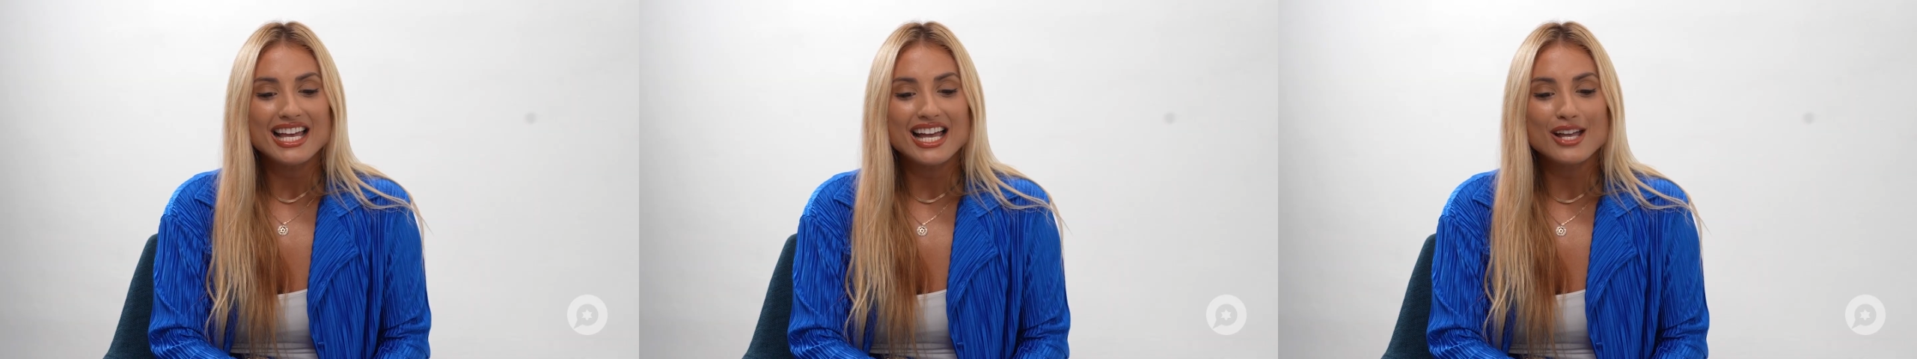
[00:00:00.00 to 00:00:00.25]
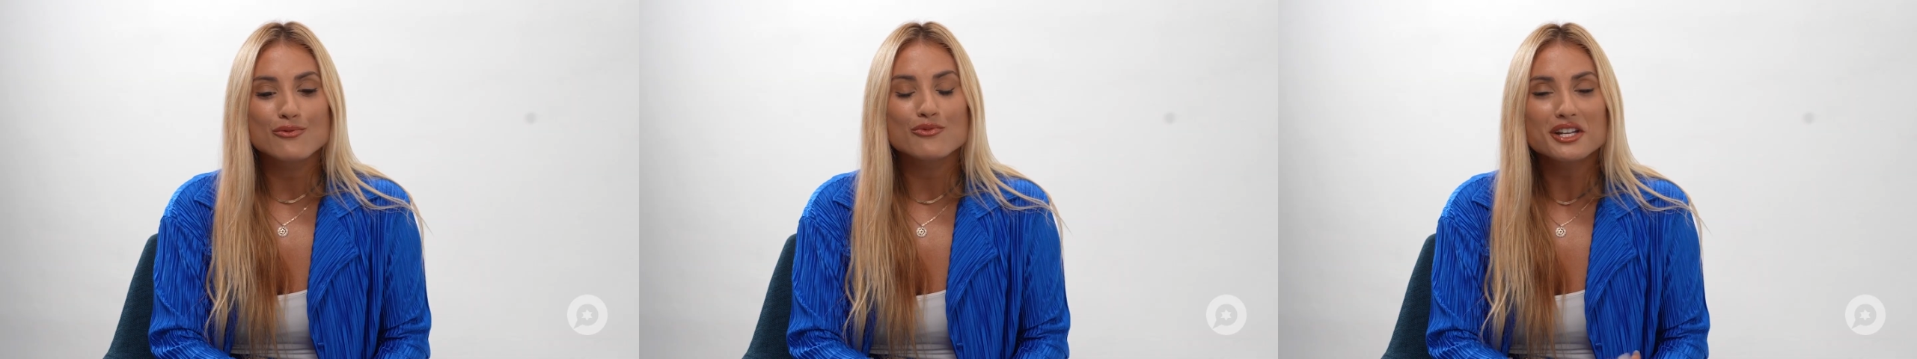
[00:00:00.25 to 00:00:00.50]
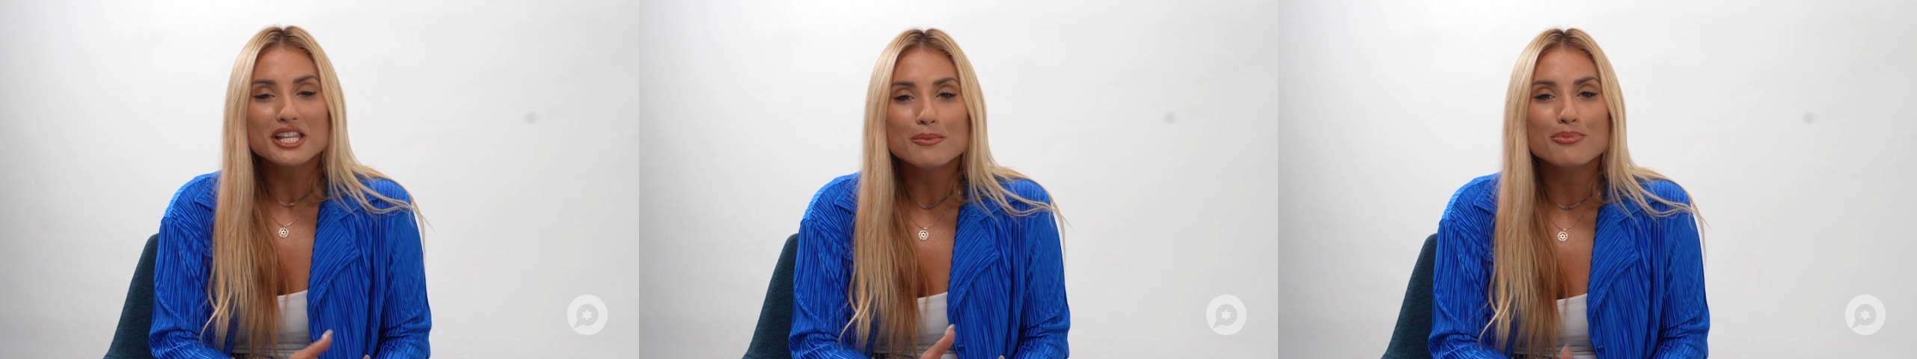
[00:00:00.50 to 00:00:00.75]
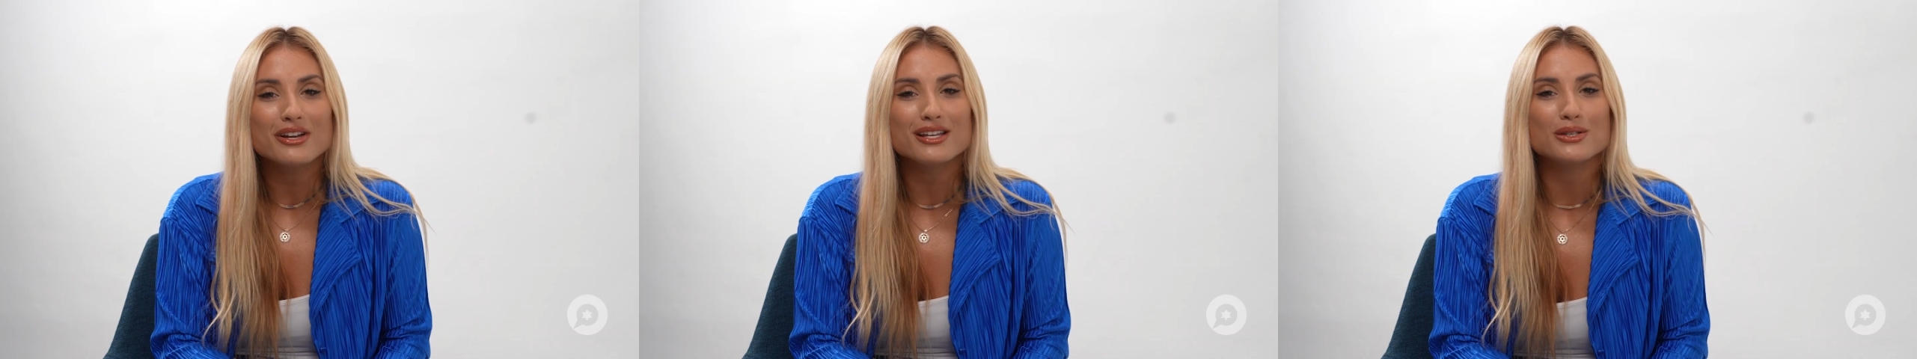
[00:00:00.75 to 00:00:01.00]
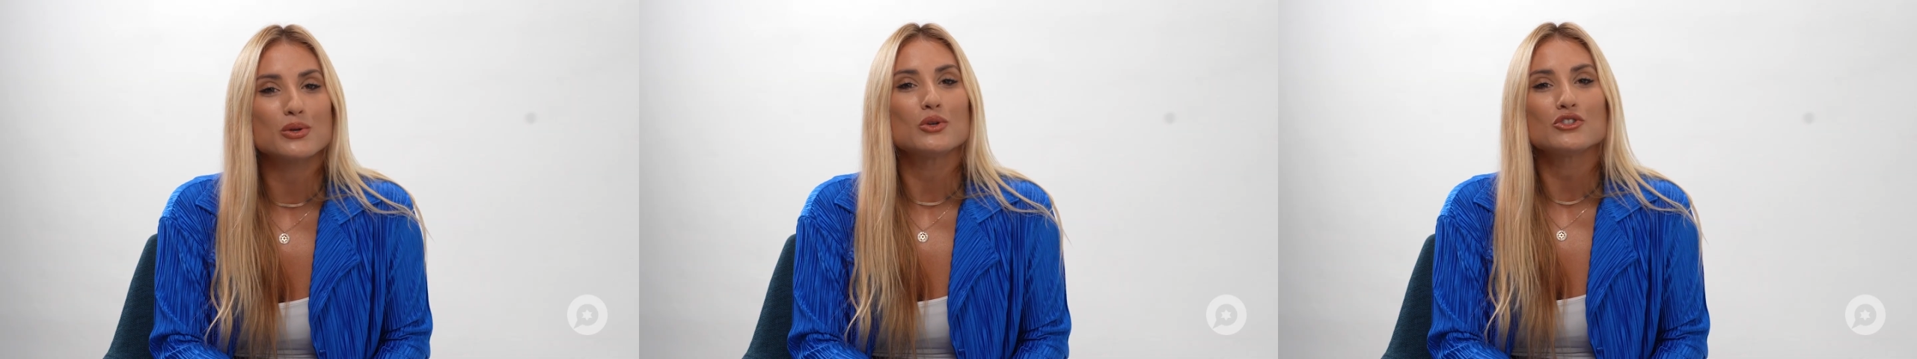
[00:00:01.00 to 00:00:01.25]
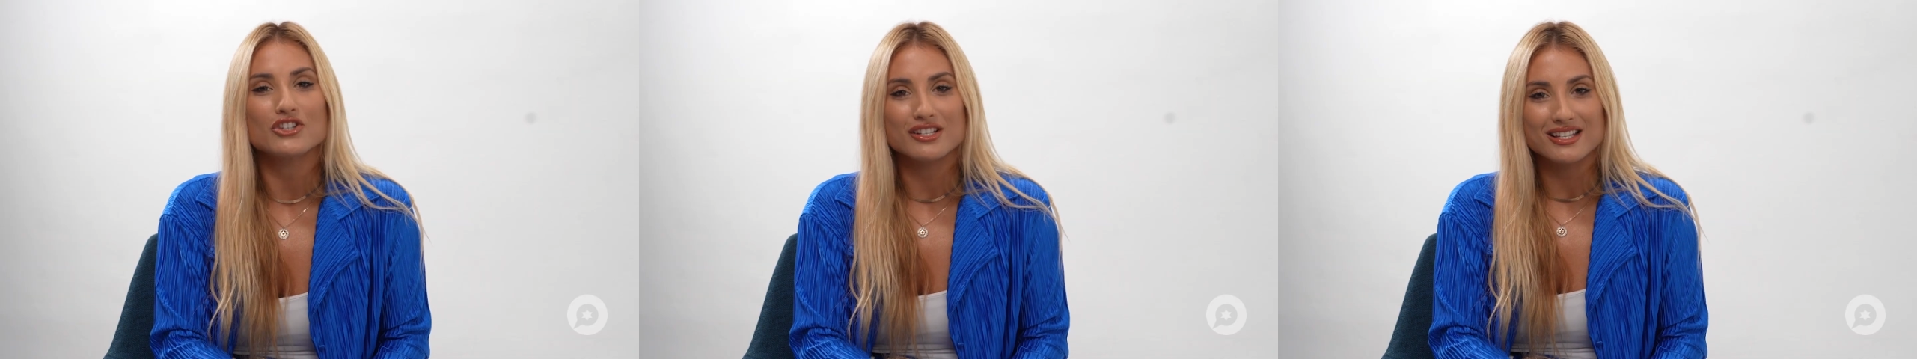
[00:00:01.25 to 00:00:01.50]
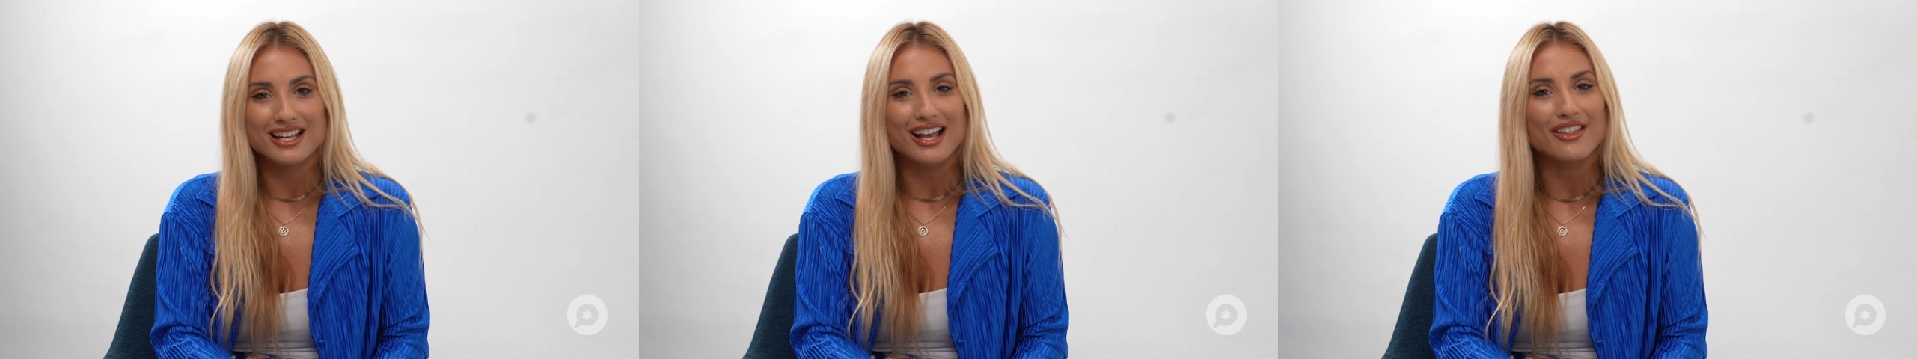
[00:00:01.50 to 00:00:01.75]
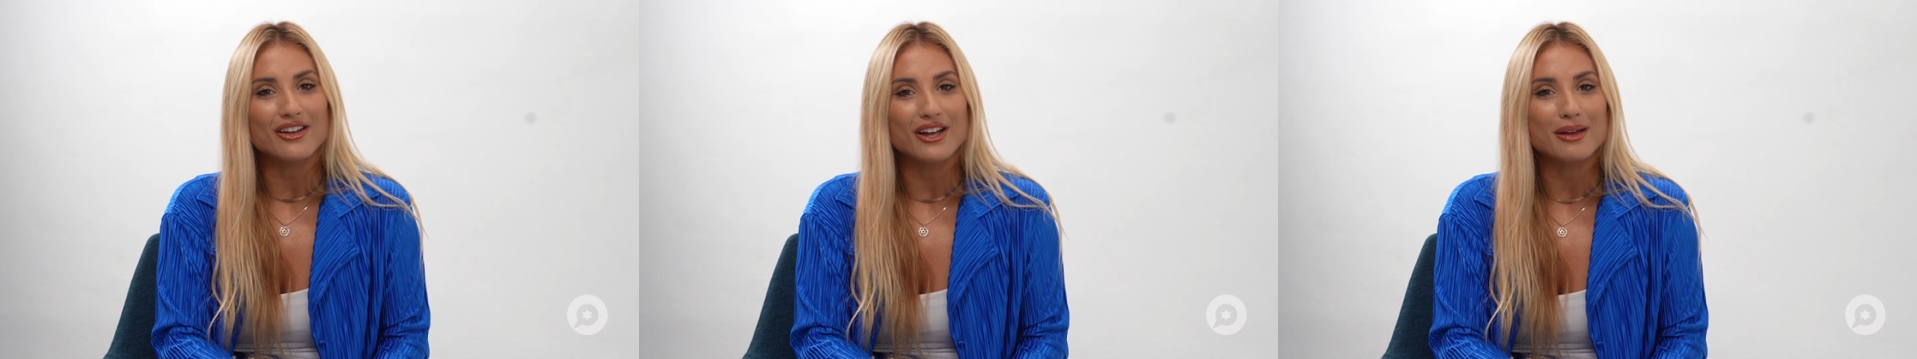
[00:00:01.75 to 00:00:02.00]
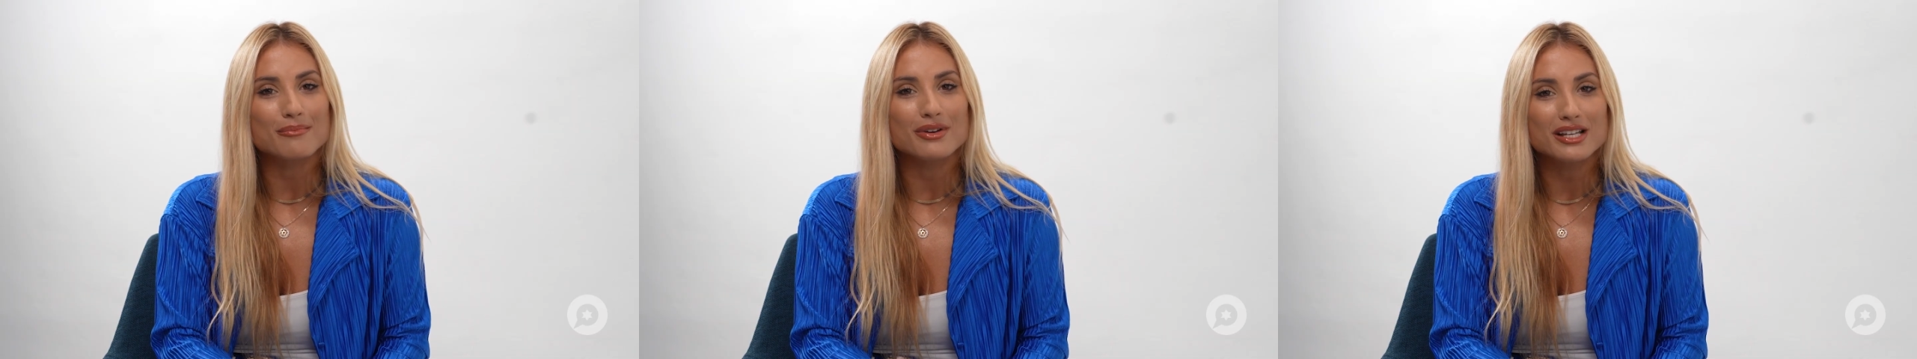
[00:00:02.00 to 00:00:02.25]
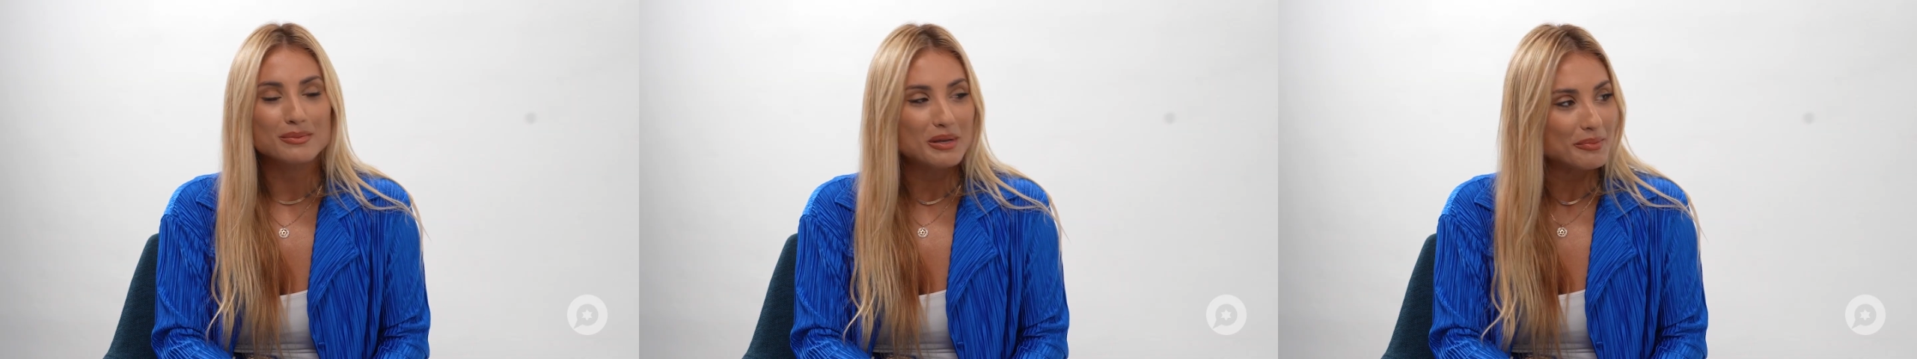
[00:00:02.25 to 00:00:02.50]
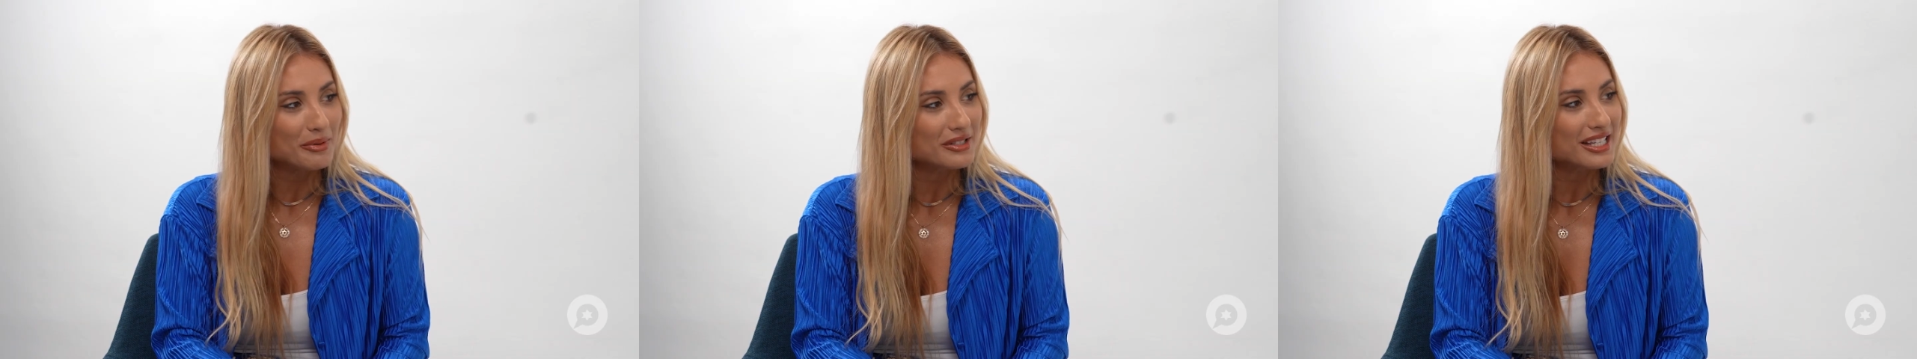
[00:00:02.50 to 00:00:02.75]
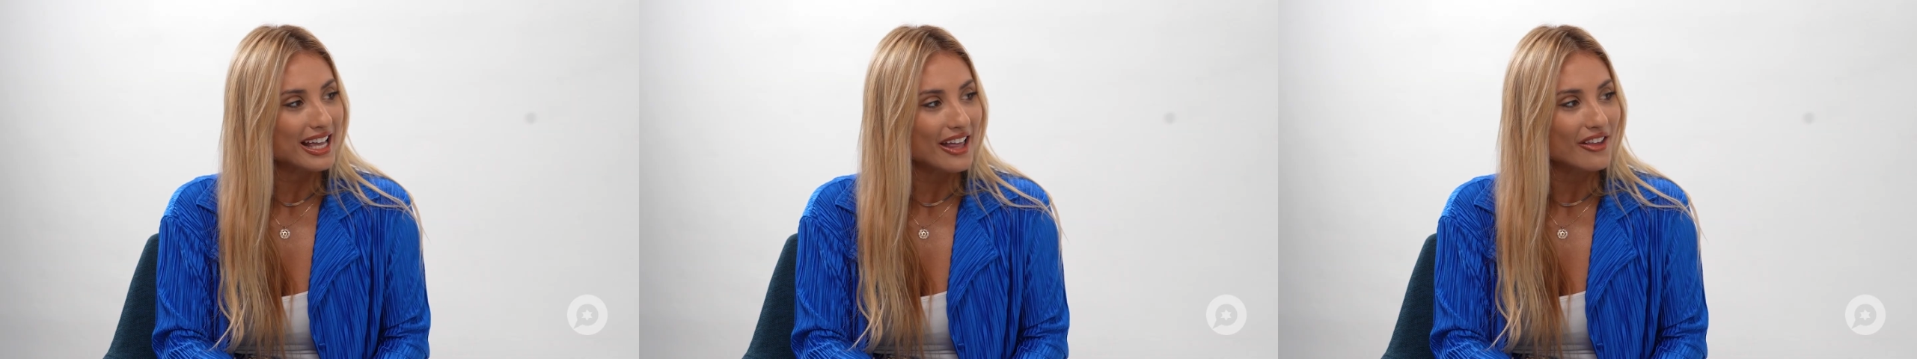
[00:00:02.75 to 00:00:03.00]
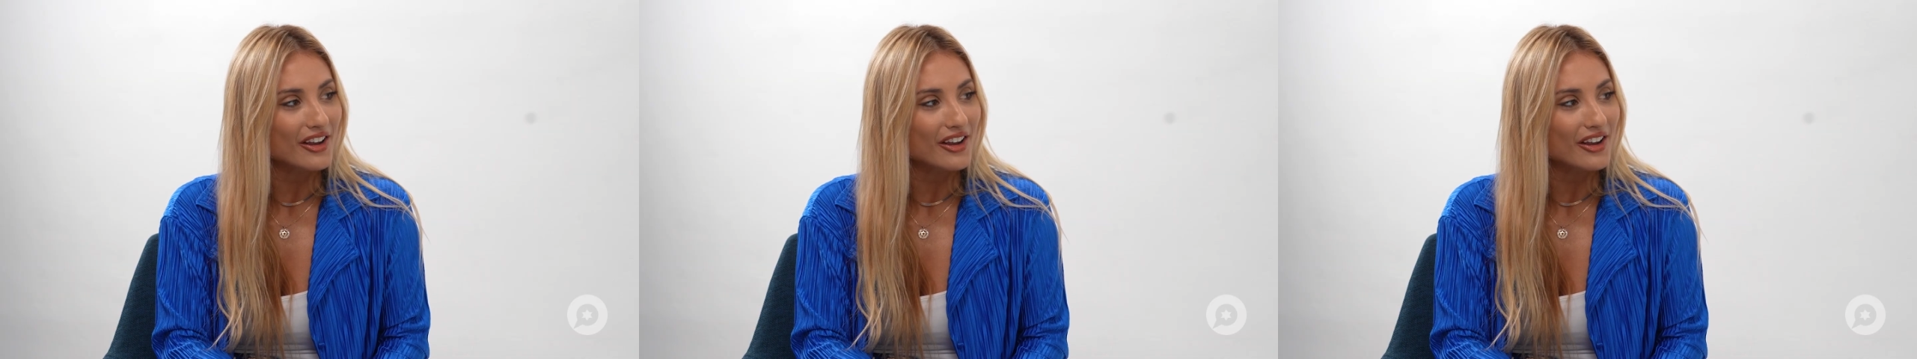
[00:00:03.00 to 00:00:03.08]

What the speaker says: it really brings cultures together and brings people together,